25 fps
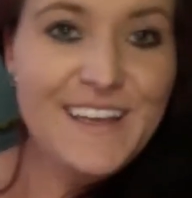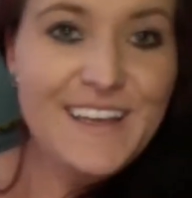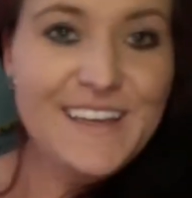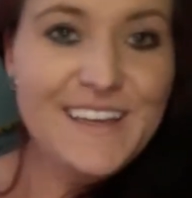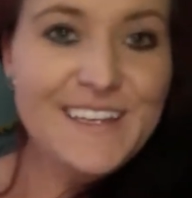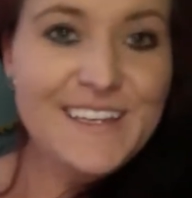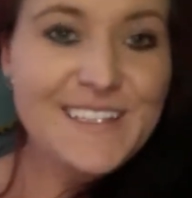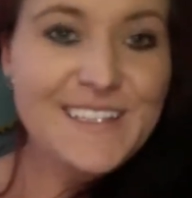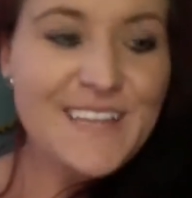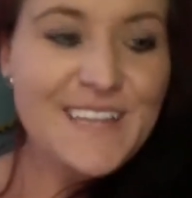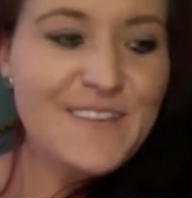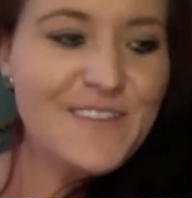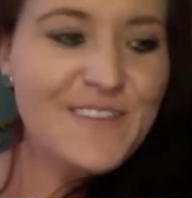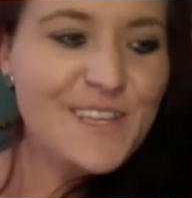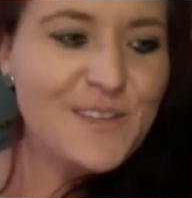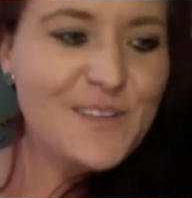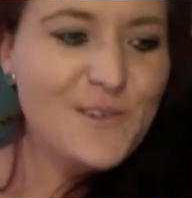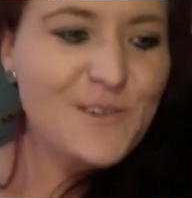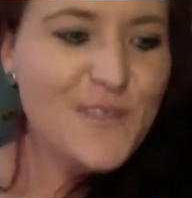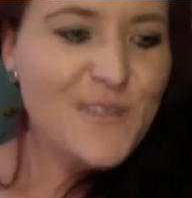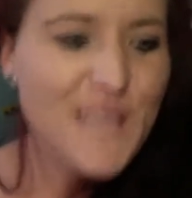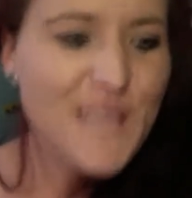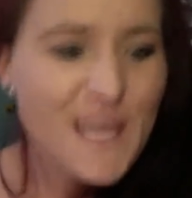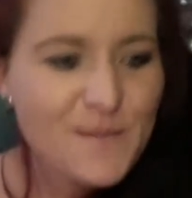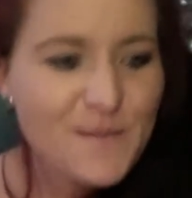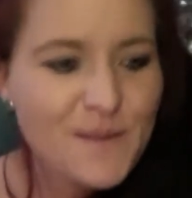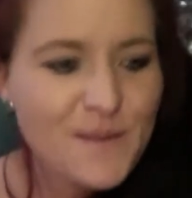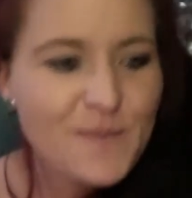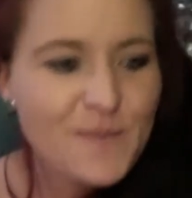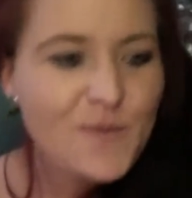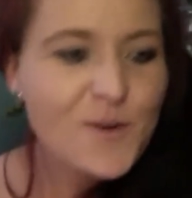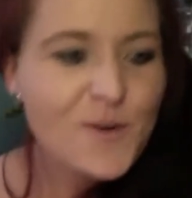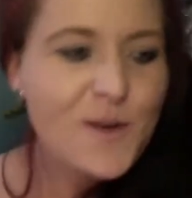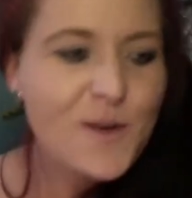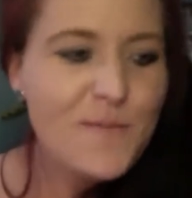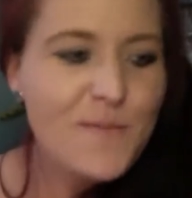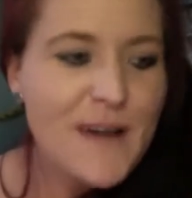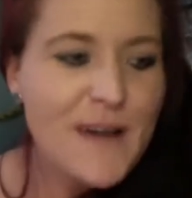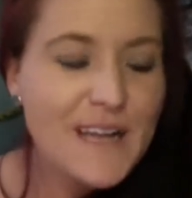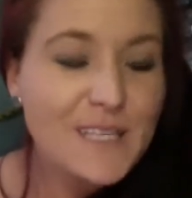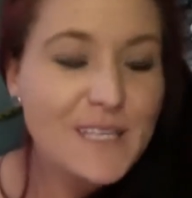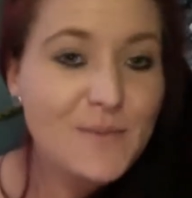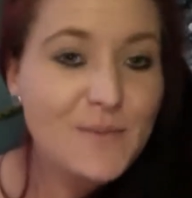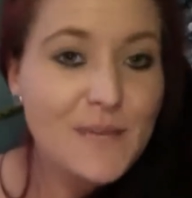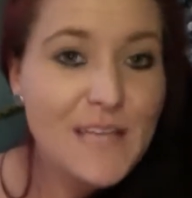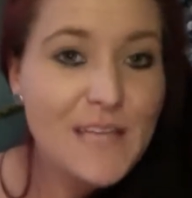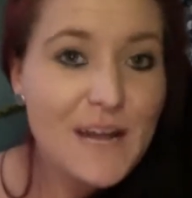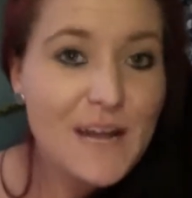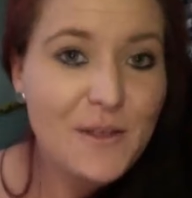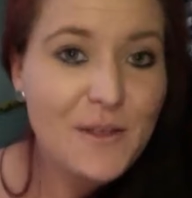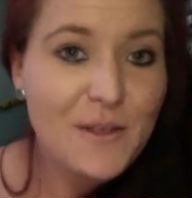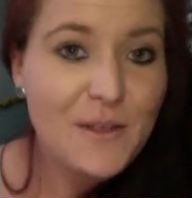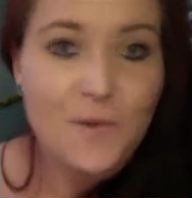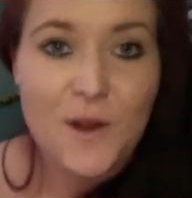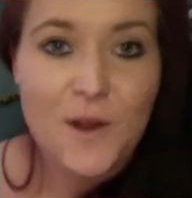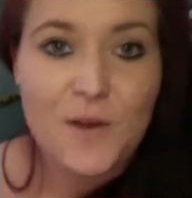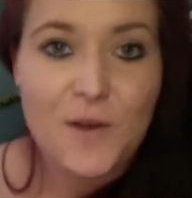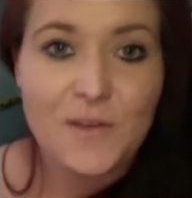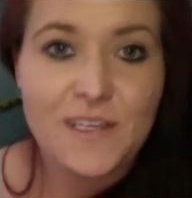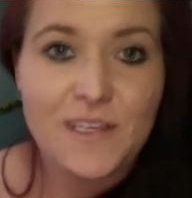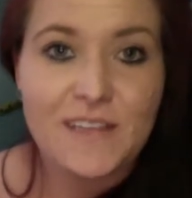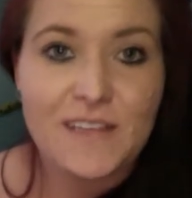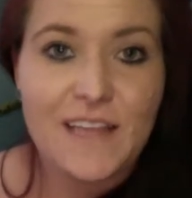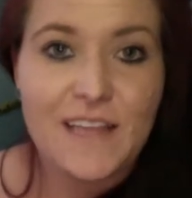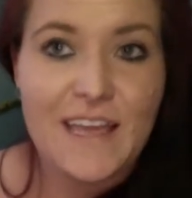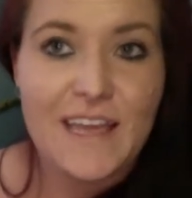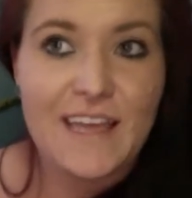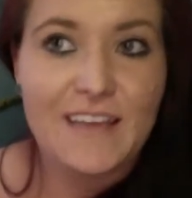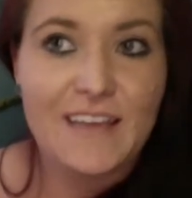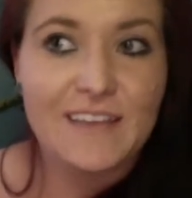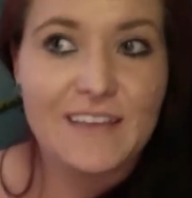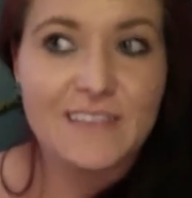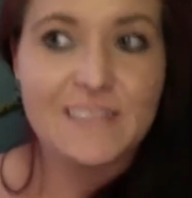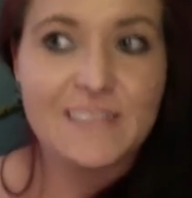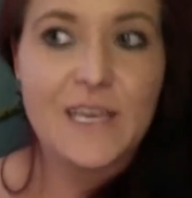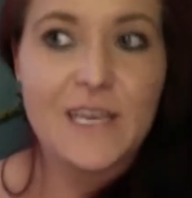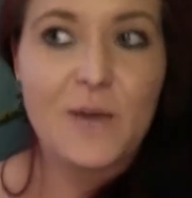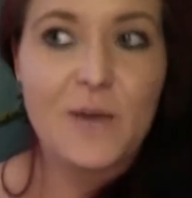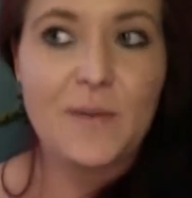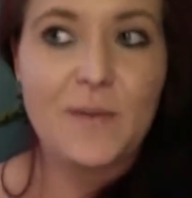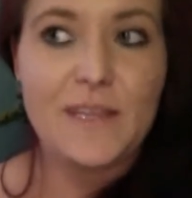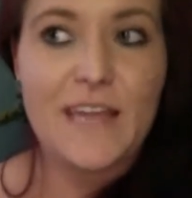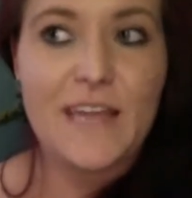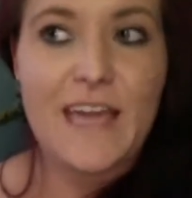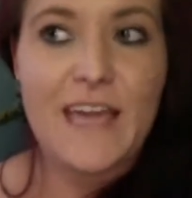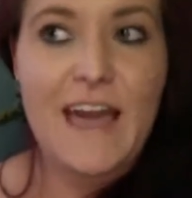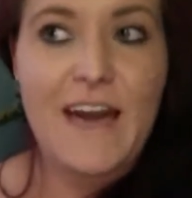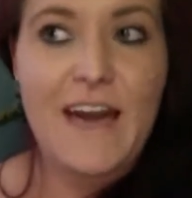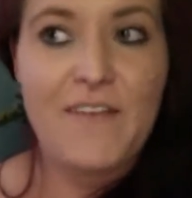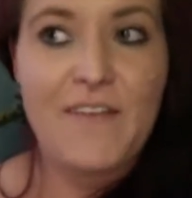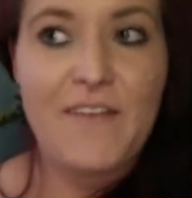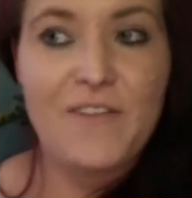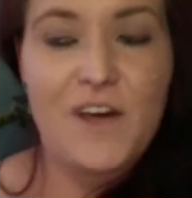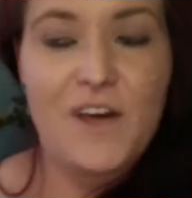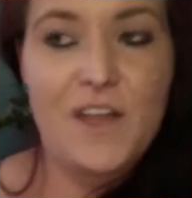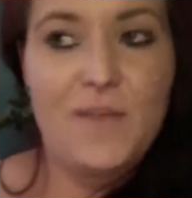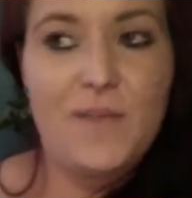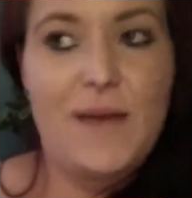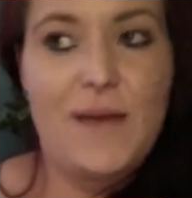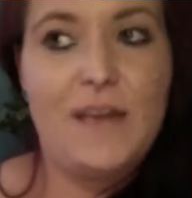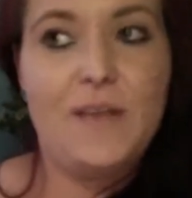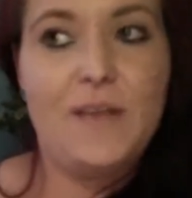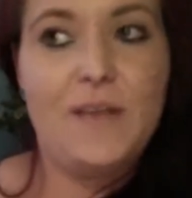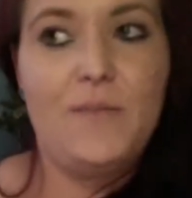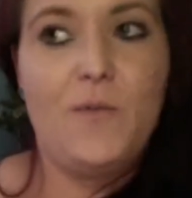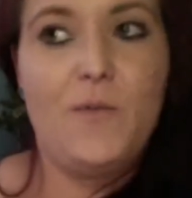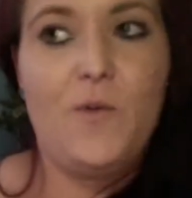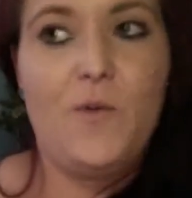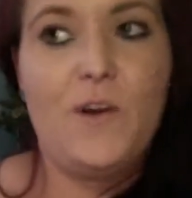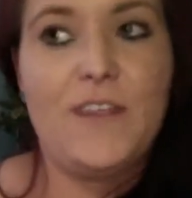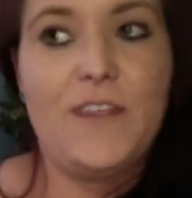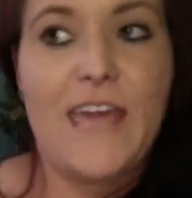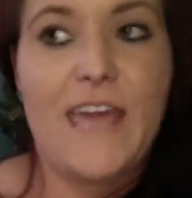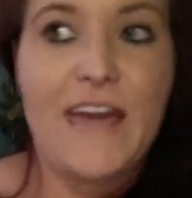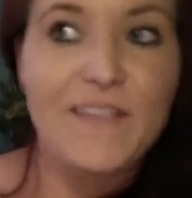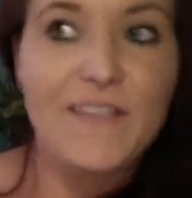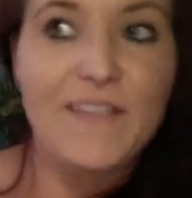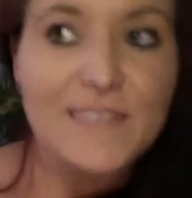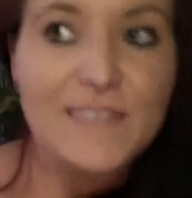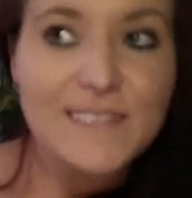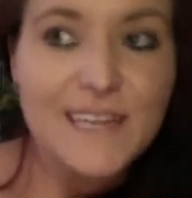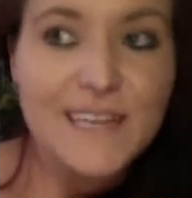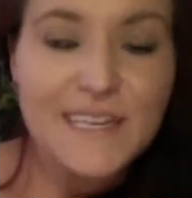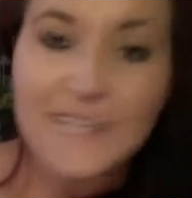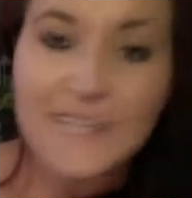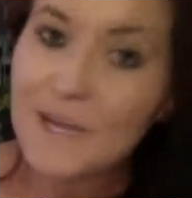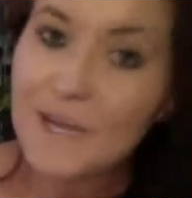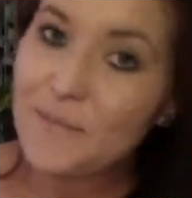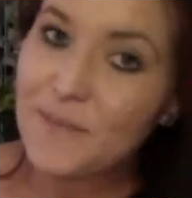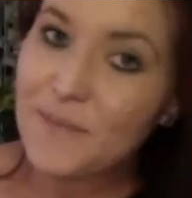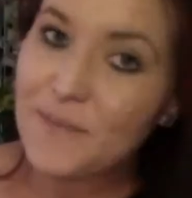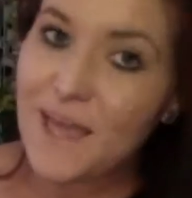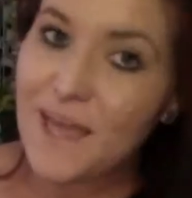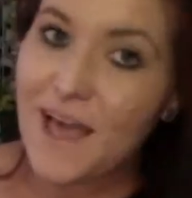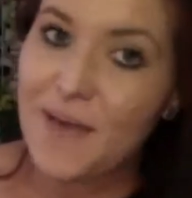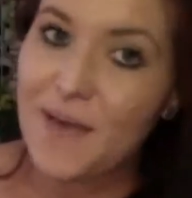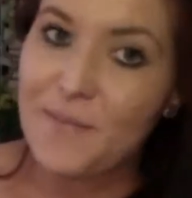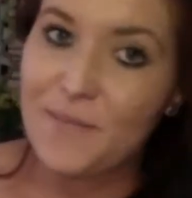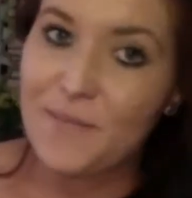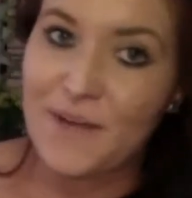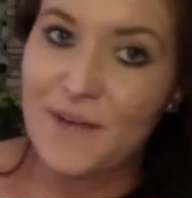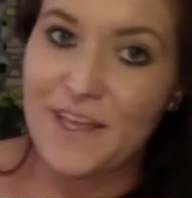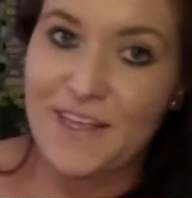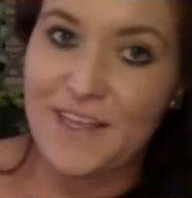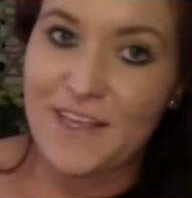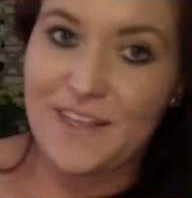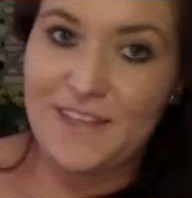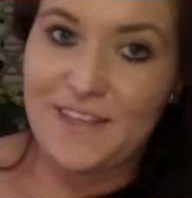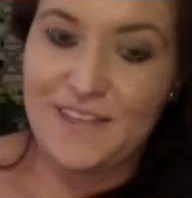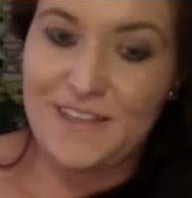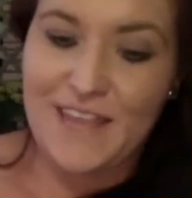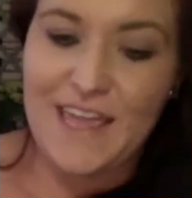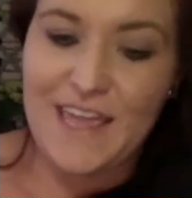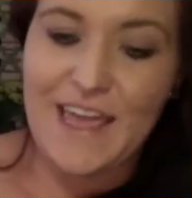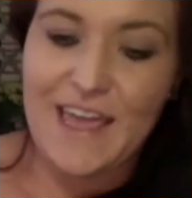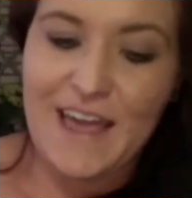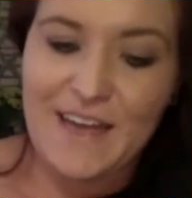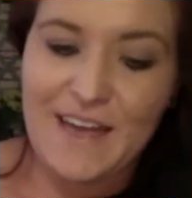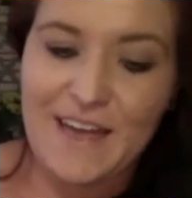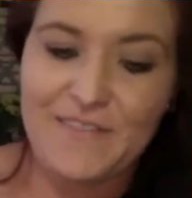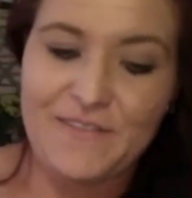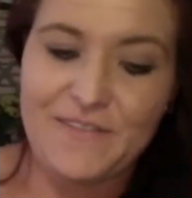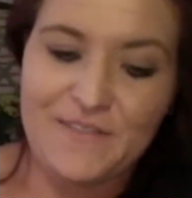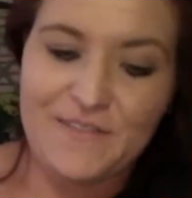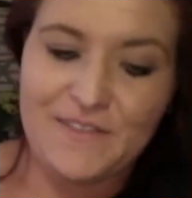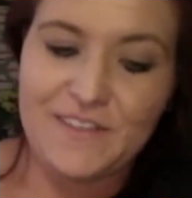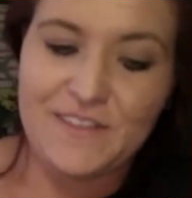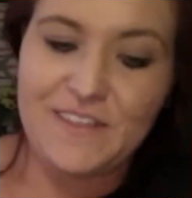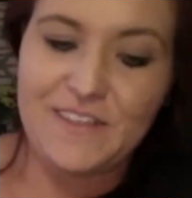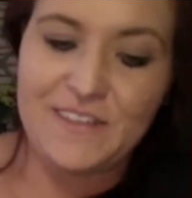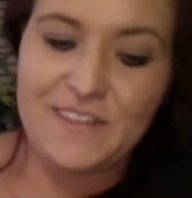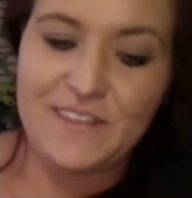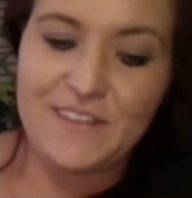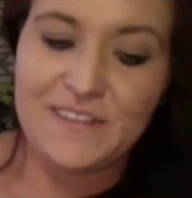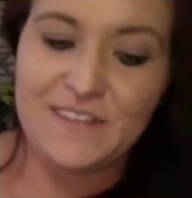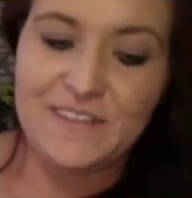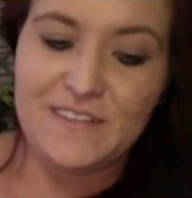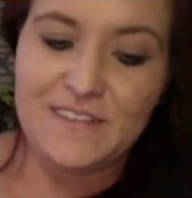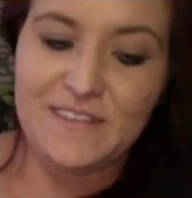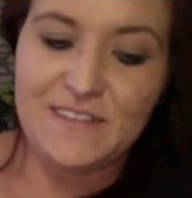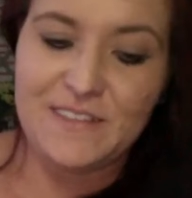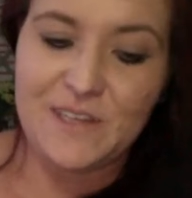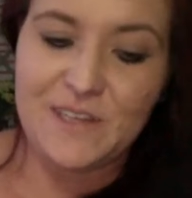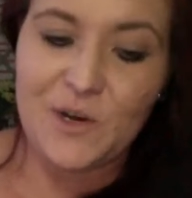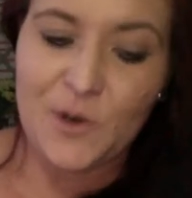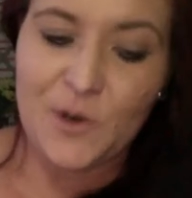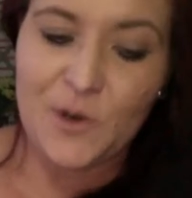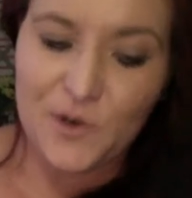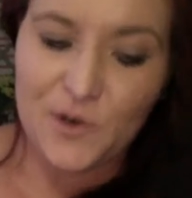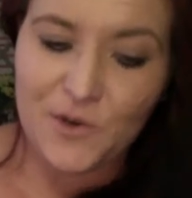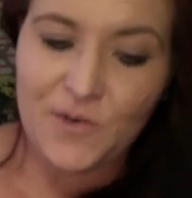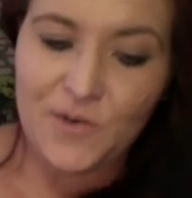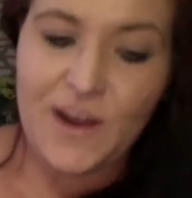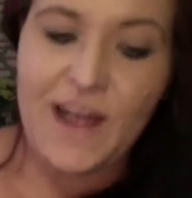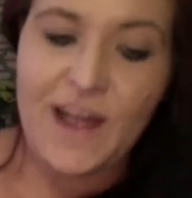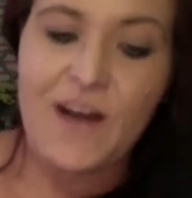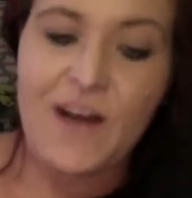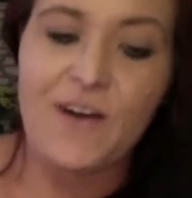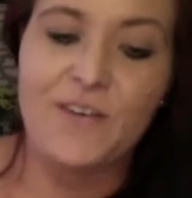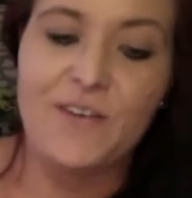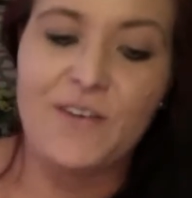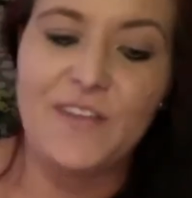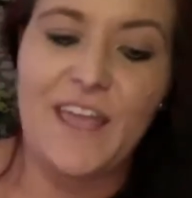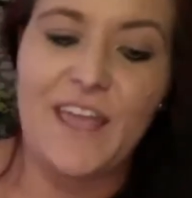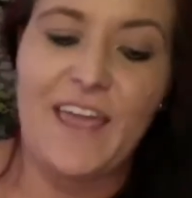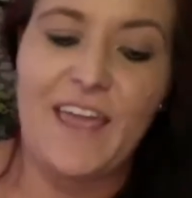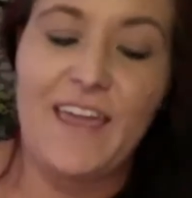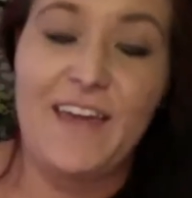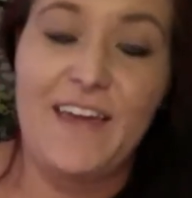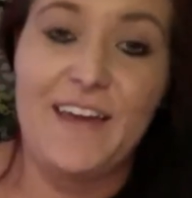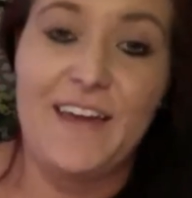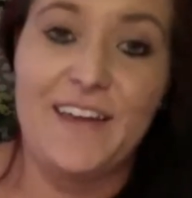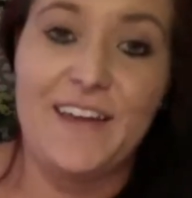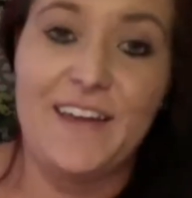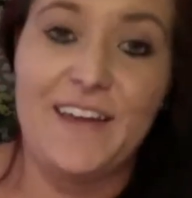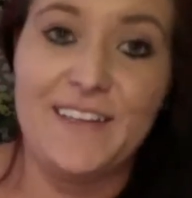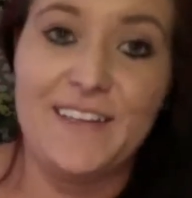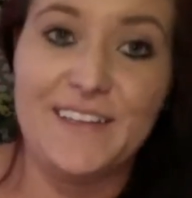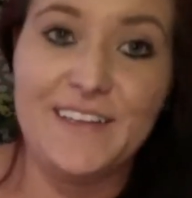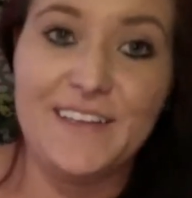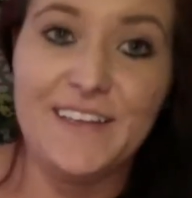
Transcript: Because I've literally had people come back to me down the road and like tell me they have thought about it more. They haven't signed up yet, but they have turned around and